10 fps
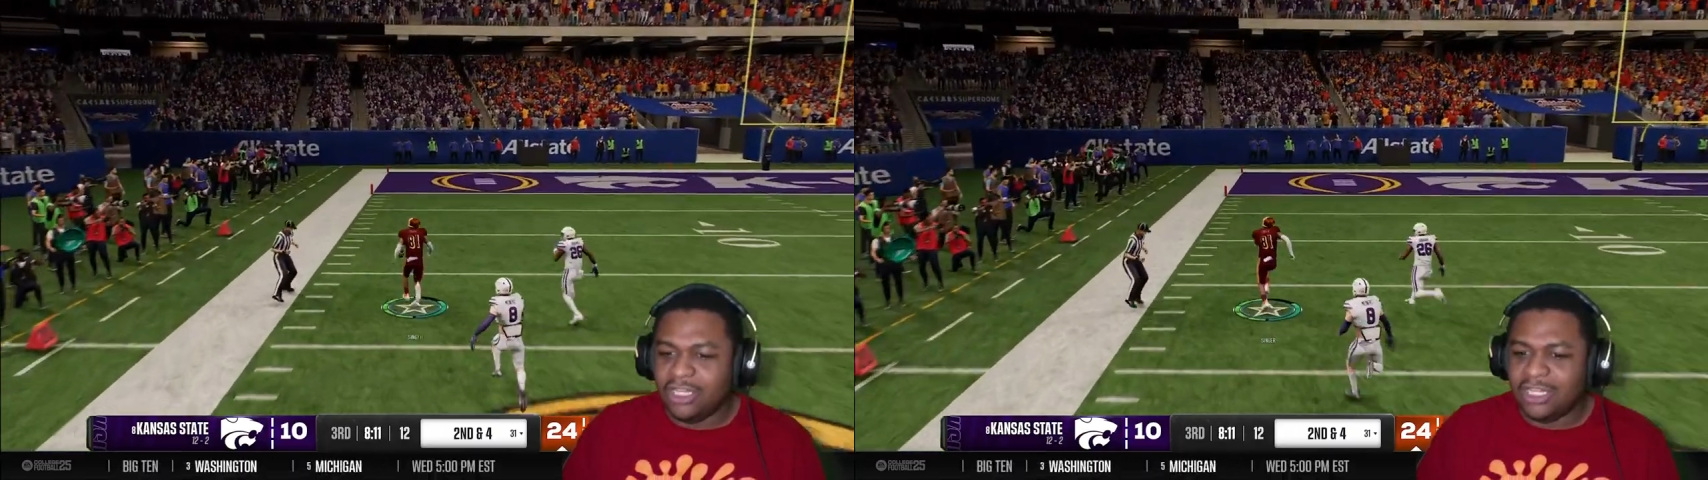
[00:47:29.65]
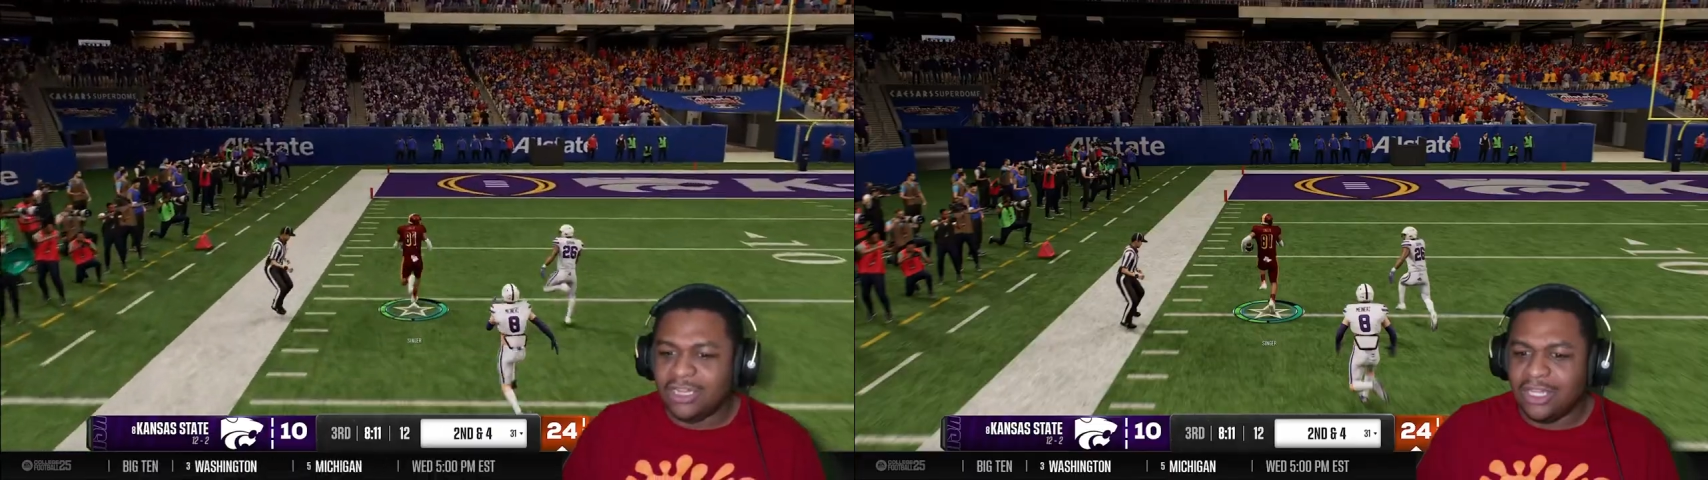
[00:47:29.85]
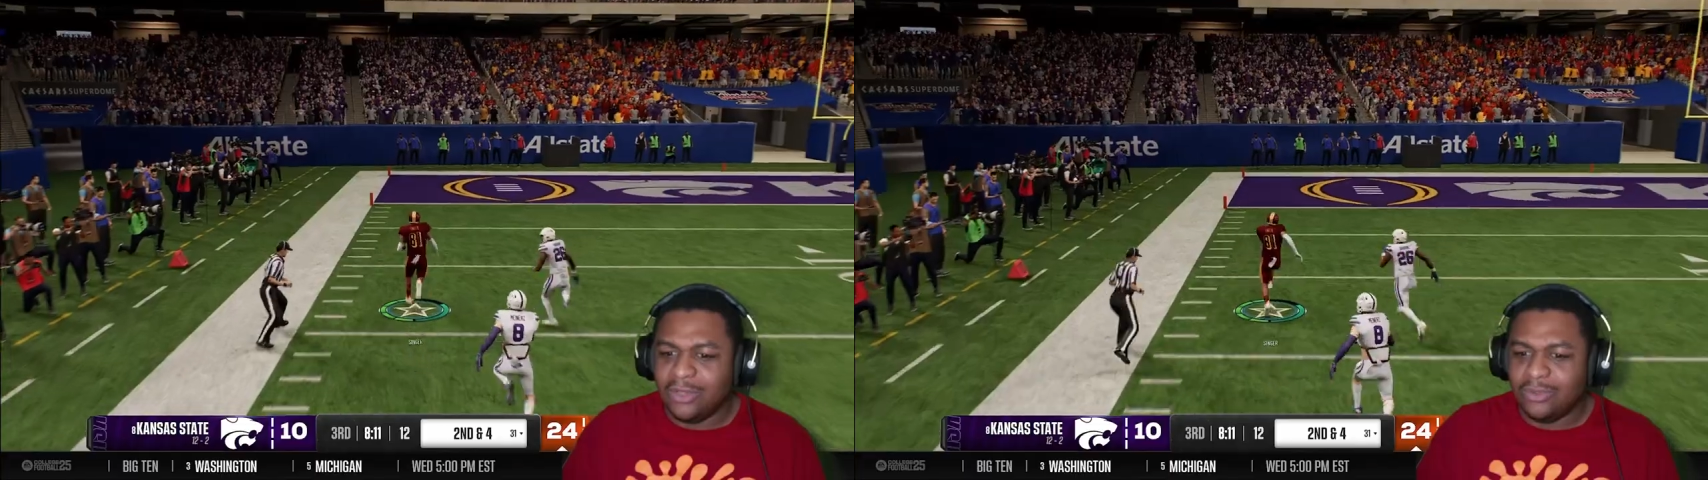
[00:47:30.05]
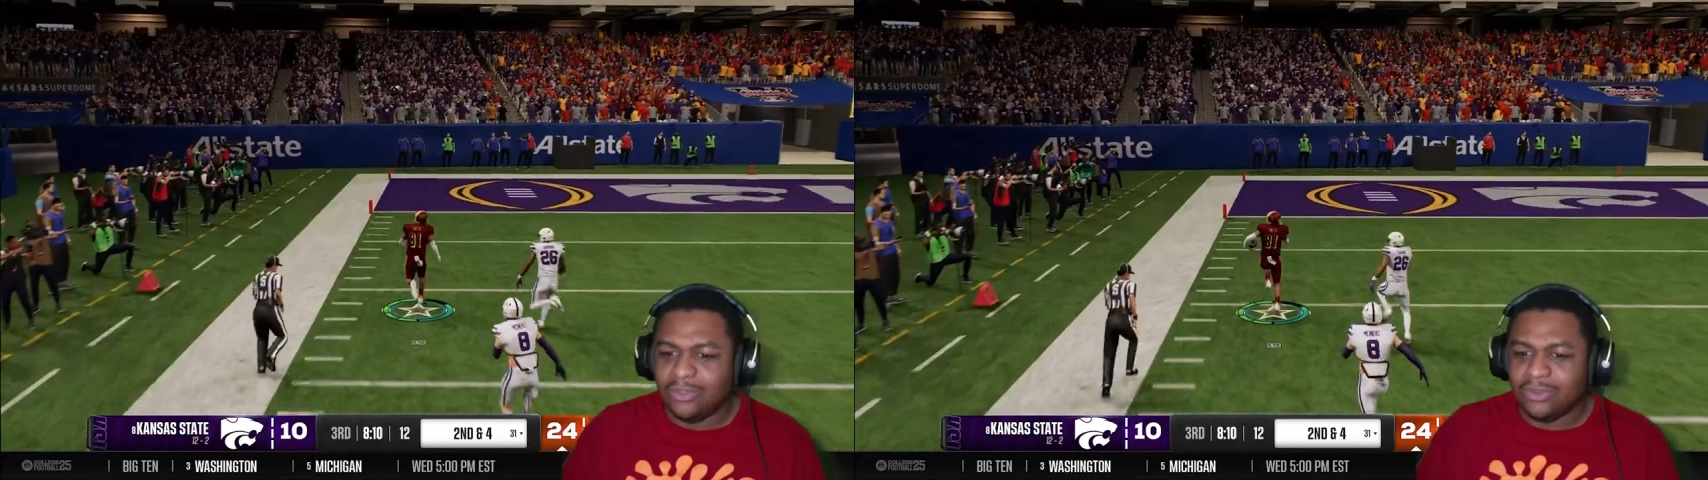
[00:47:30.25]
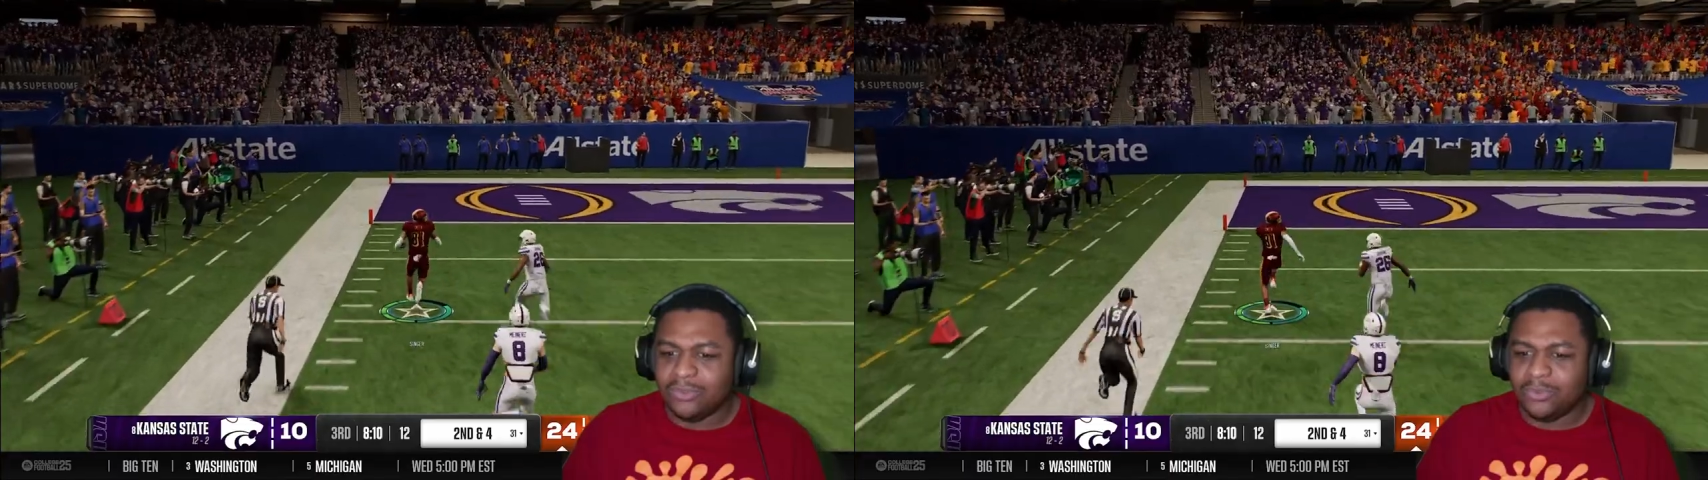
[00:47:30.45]

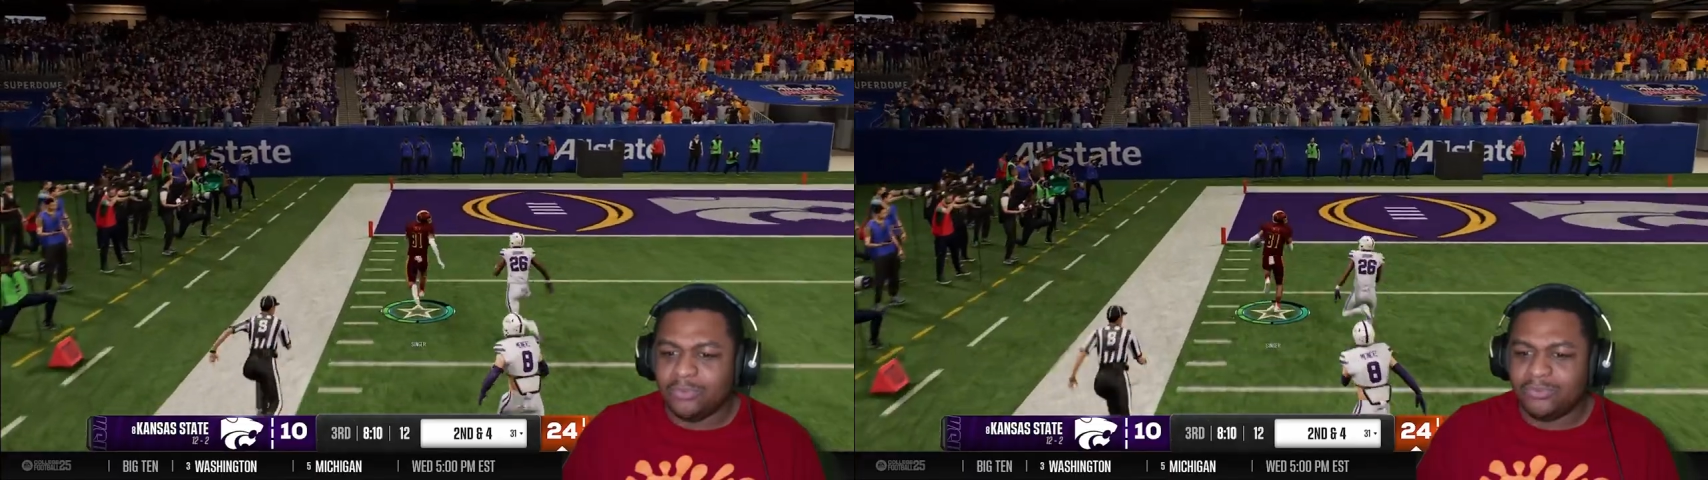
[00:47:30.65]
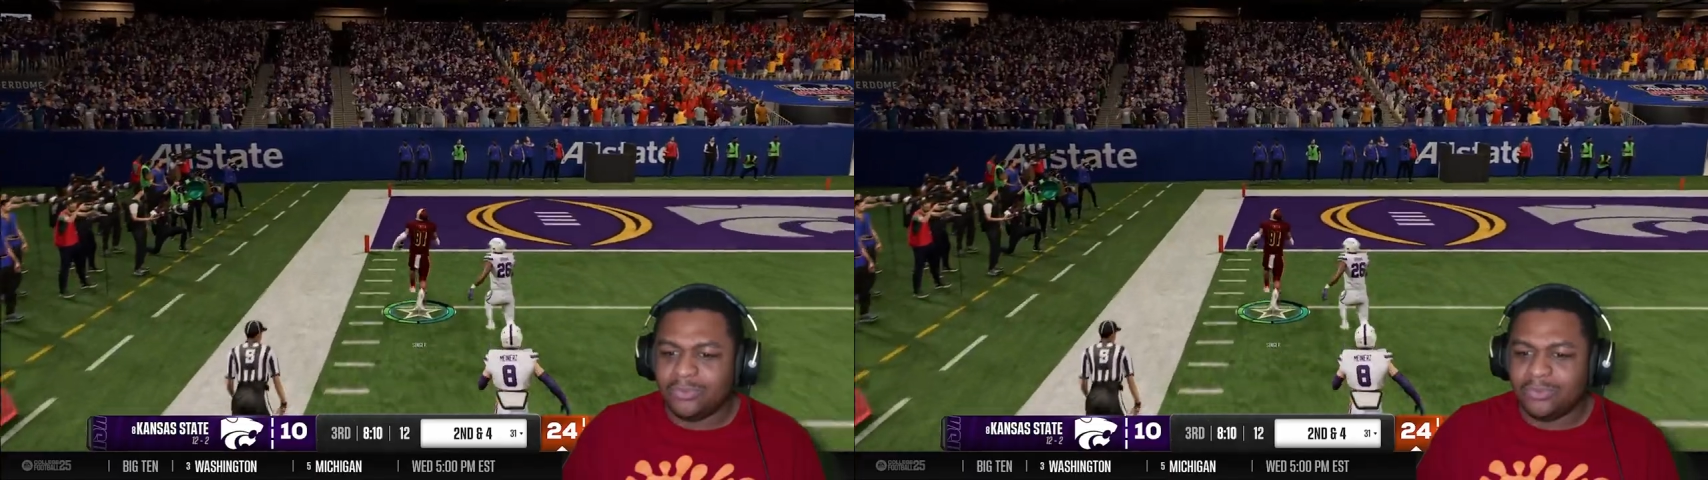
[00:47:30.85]
alone